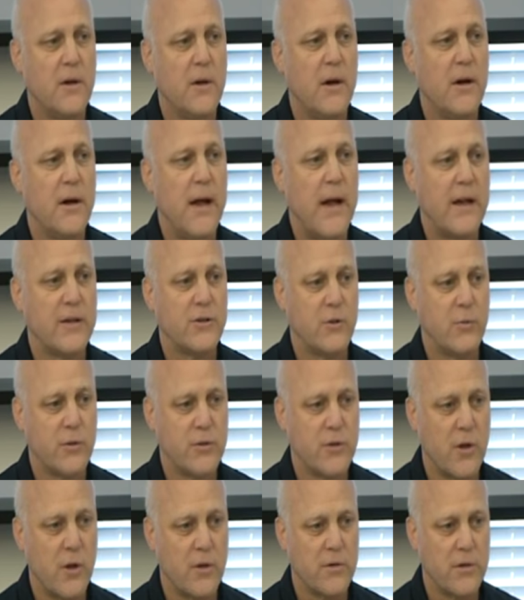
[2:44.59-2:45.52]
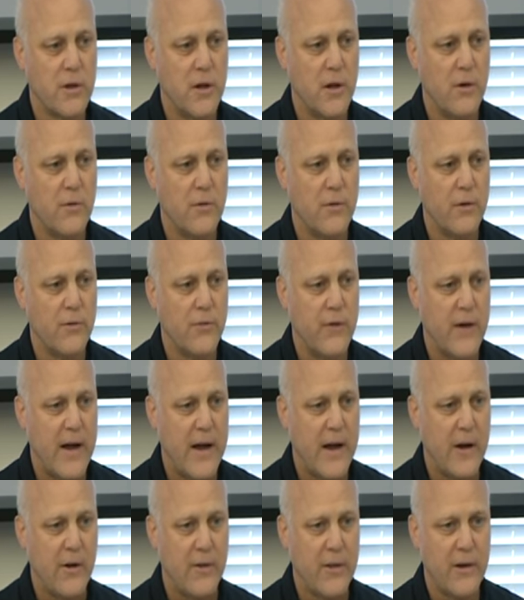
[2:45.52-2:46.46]
uh, as a result of the
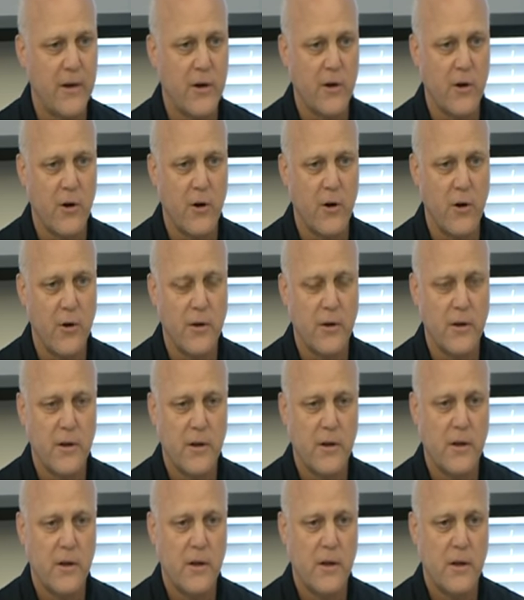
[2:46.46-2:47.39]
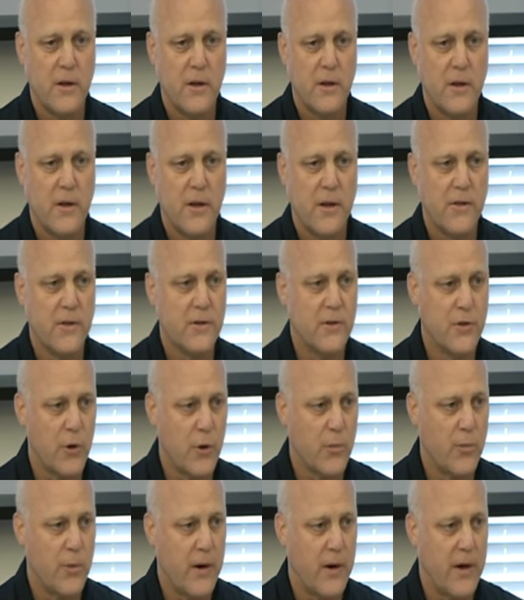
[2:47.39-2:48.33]
fire that occurred in the
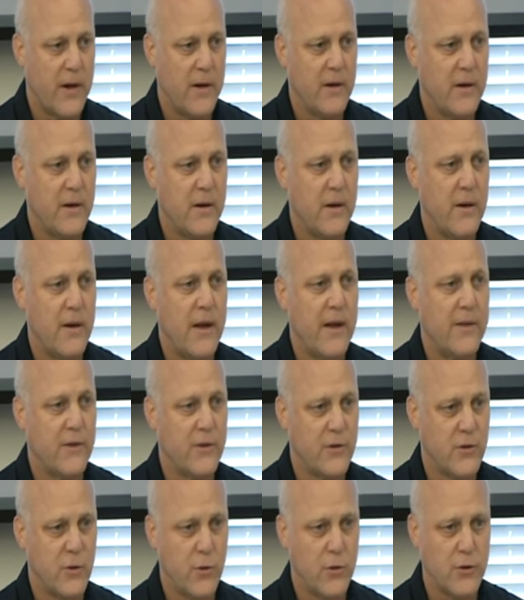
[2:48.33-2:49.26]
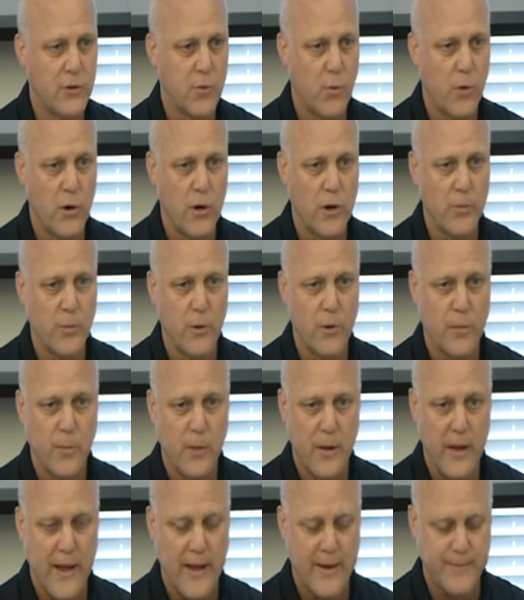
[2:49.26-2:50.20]
turbine at the Sewerage and Waterboard
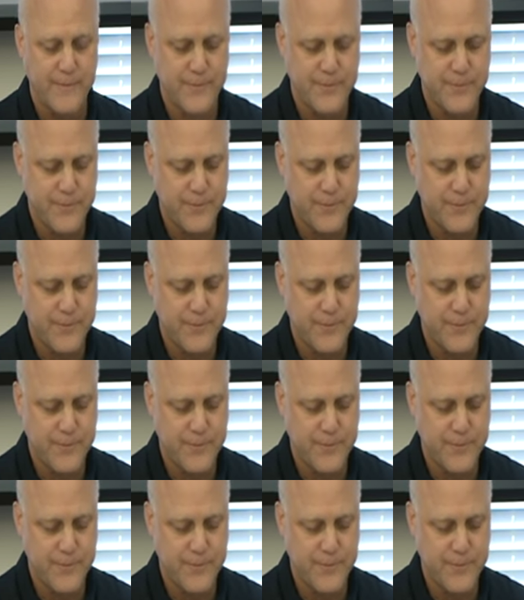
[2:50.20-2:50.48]
plant.